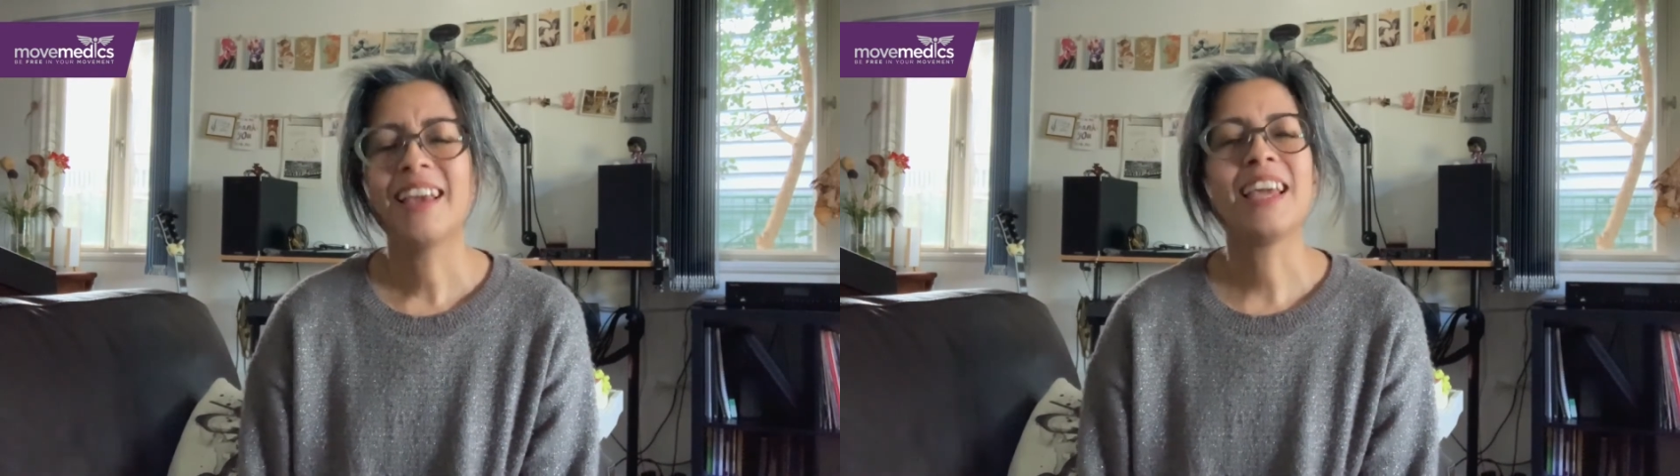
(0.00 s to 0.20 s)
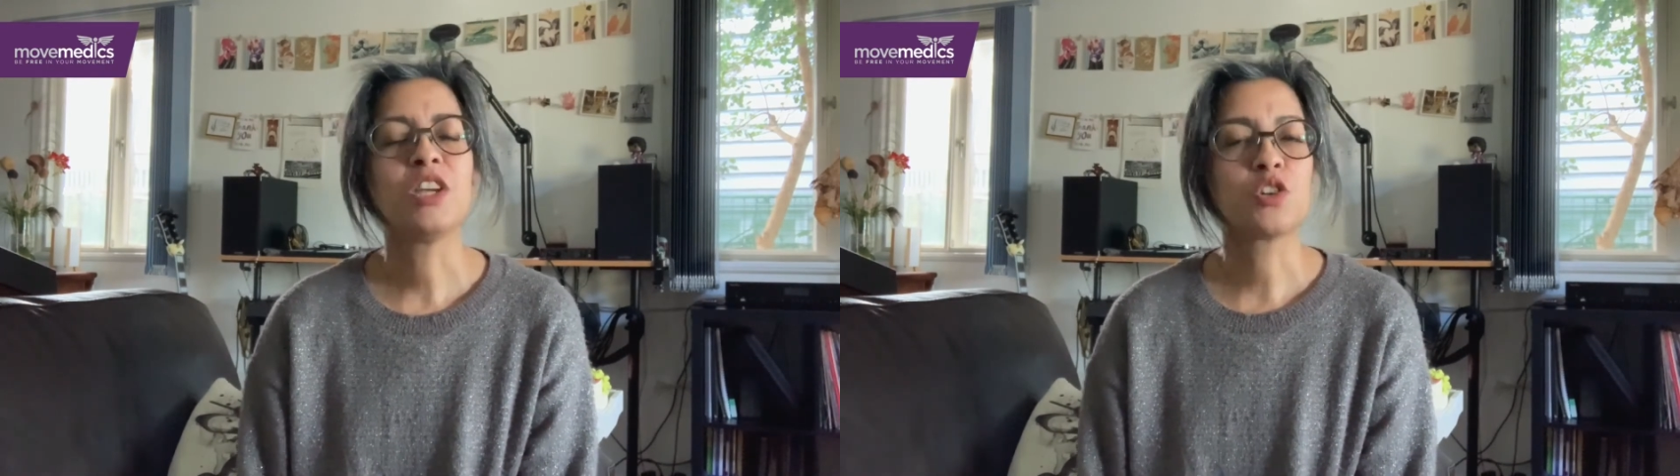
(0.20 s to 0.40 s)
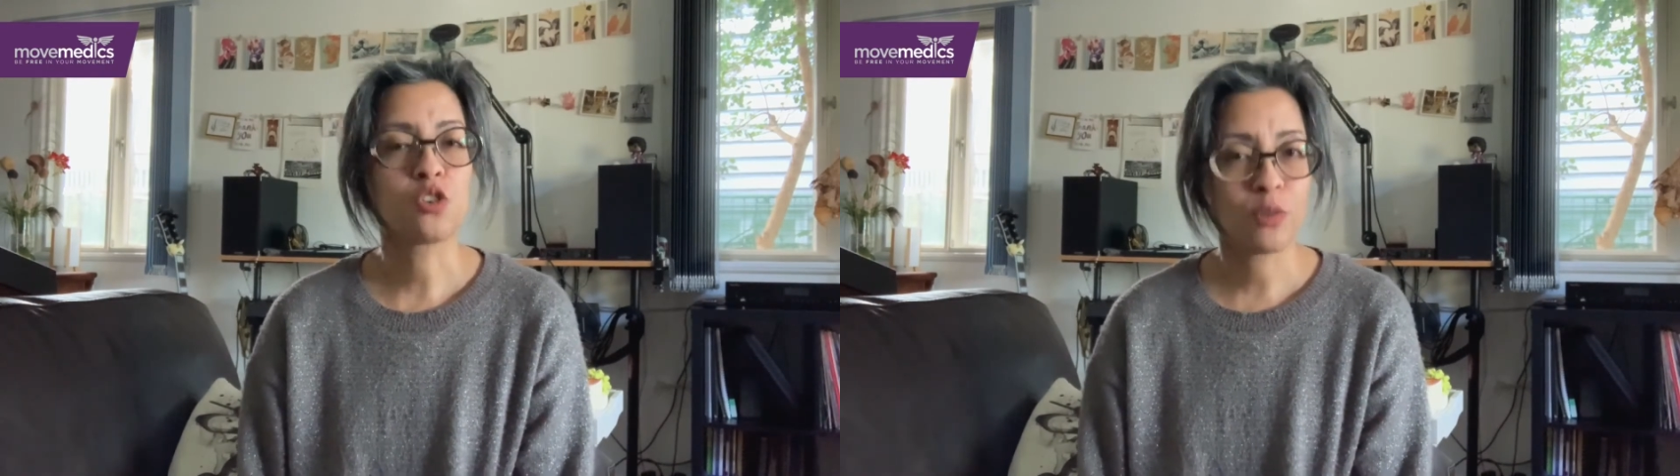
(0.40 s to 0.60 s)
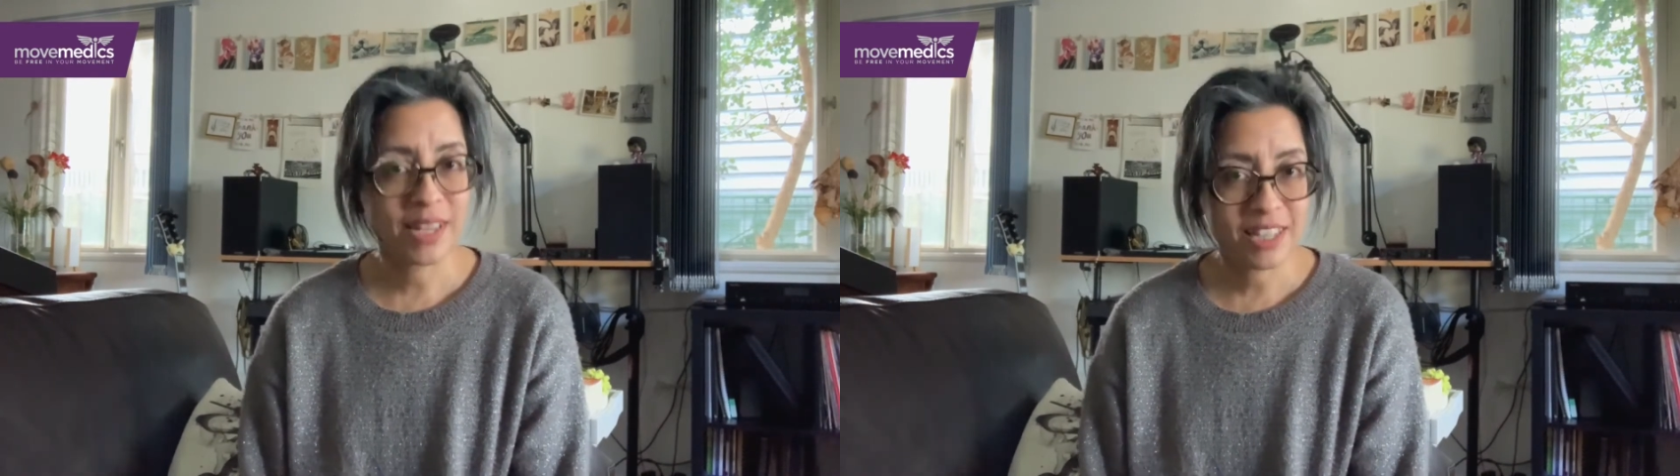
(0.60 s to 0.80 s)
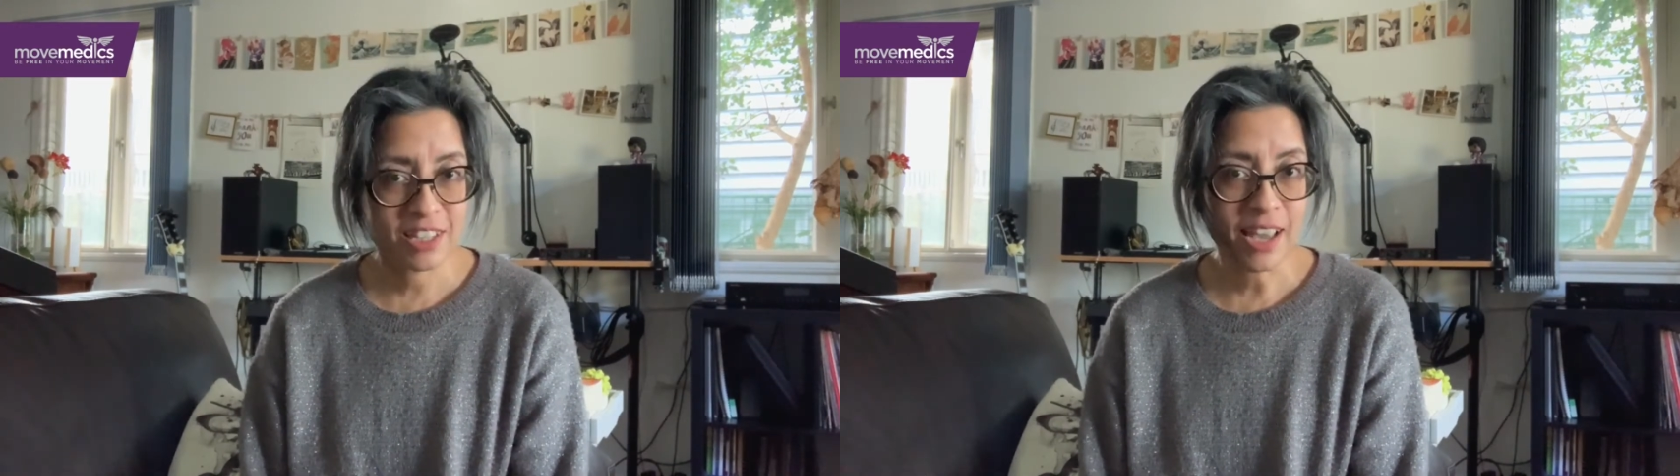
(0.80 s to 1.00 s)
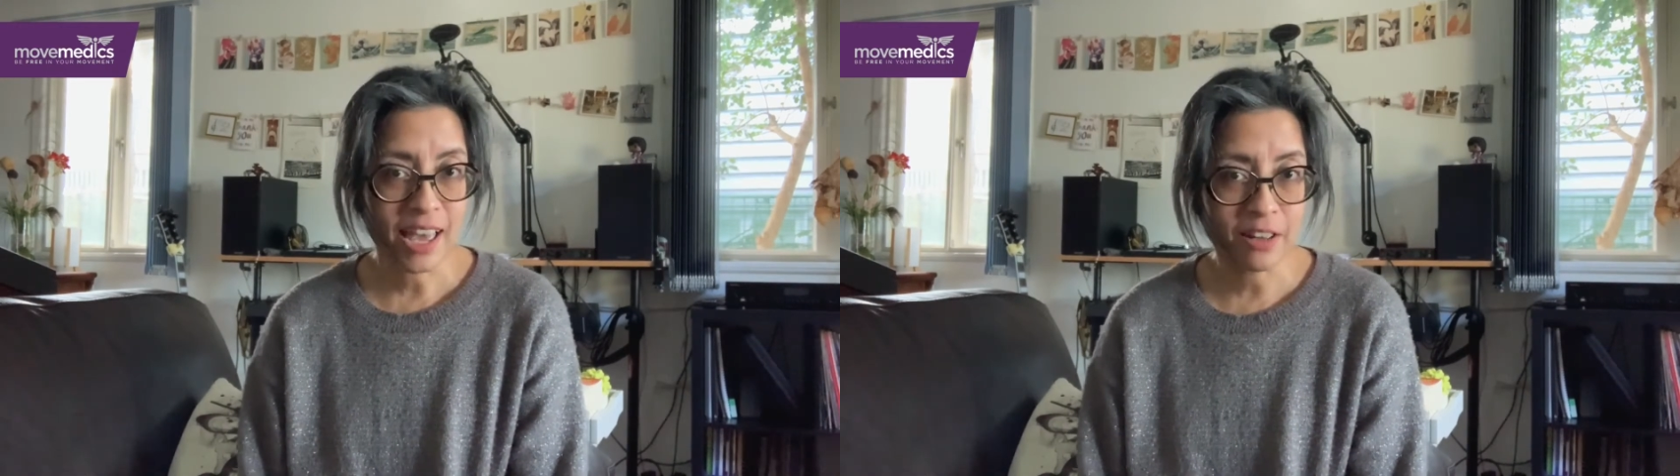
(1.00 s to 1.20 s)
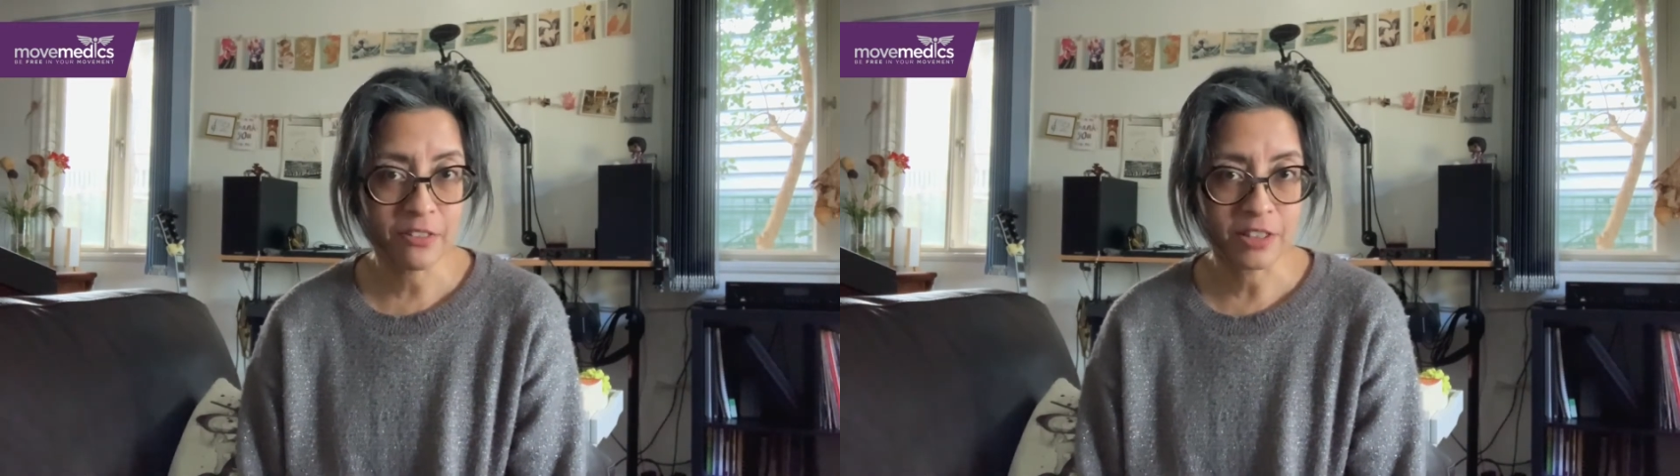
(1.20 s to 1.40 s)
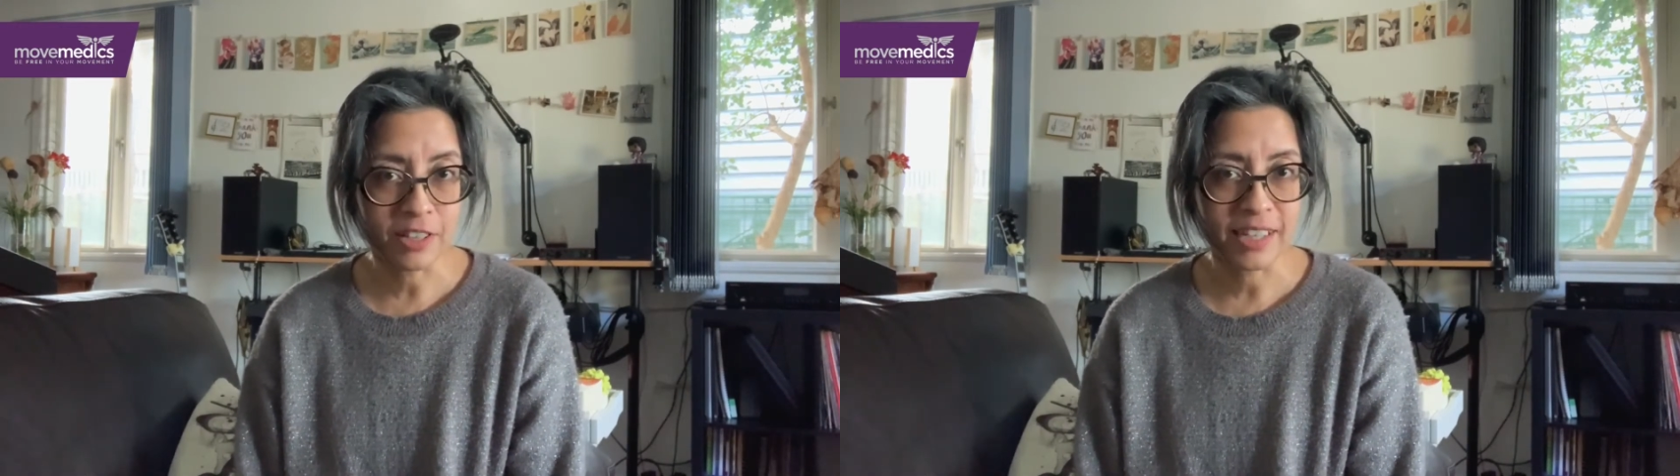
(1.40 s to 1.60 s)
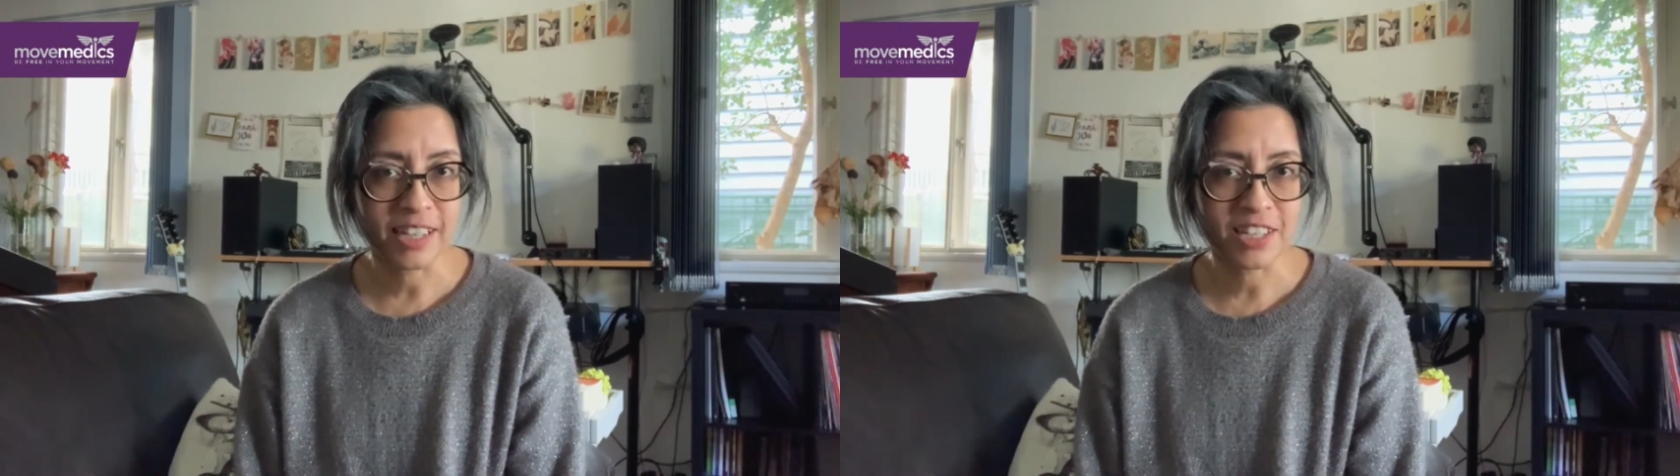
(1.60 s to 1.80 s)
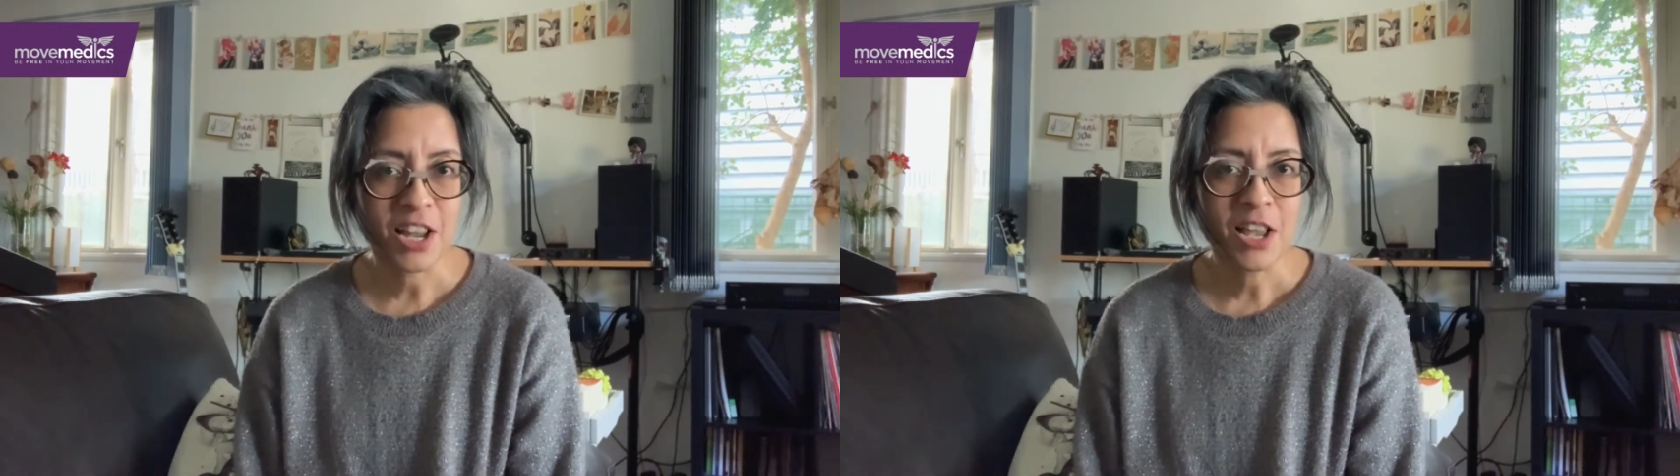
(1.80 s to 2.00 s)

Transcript: increase your health knowledge